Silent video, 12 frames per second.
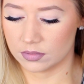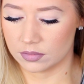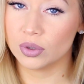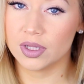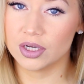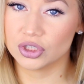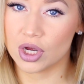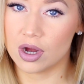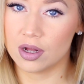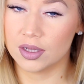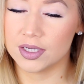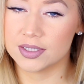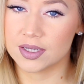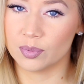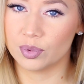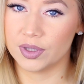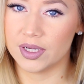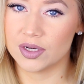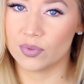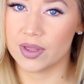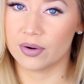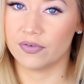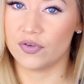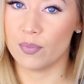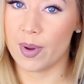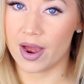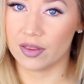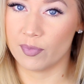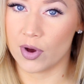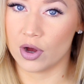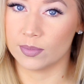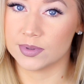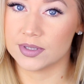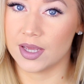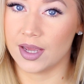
No Lush haul is complete without a few bath bombs,